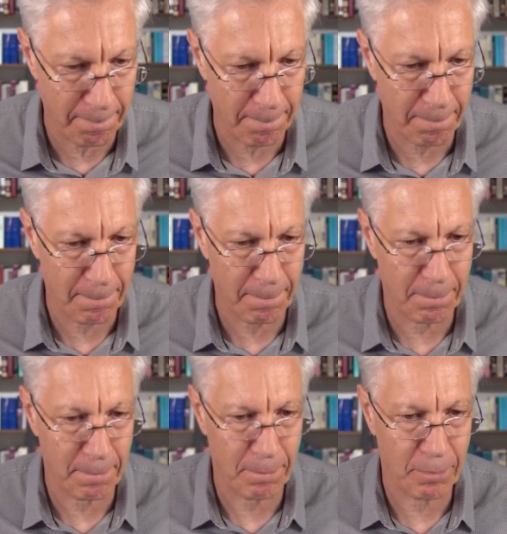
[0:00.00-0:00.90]

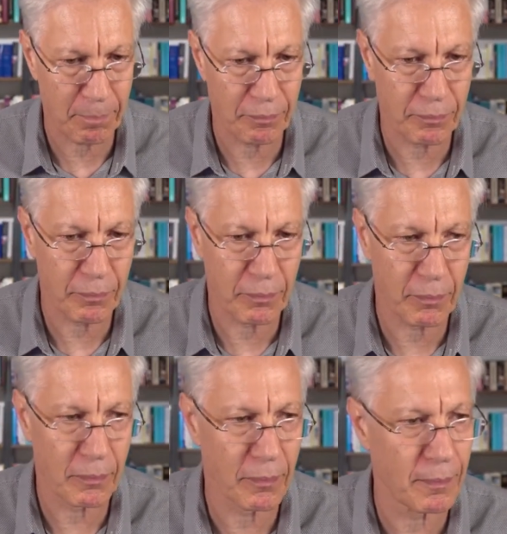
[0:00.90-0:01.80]

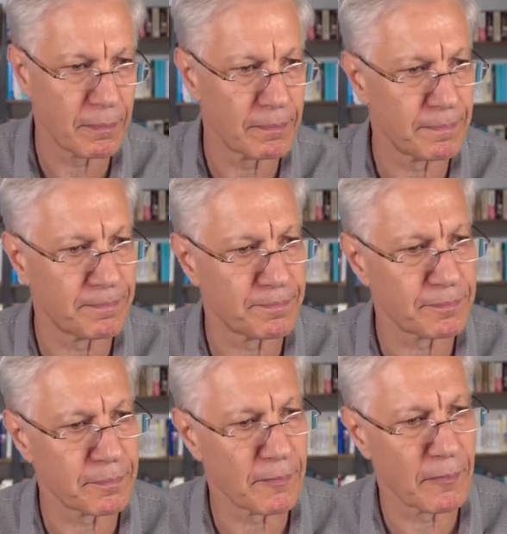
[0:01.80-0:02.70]

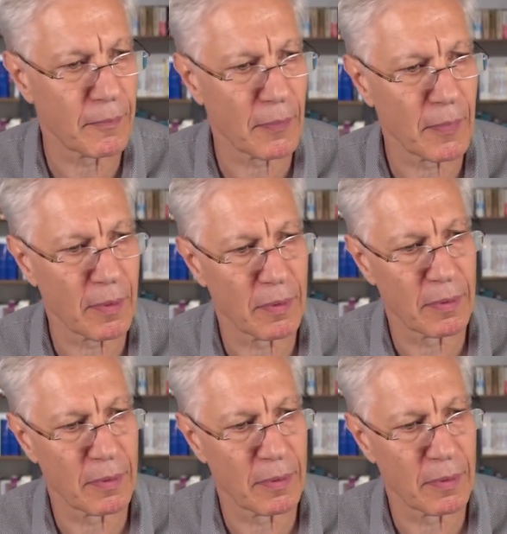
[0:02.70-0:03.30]
[no speech]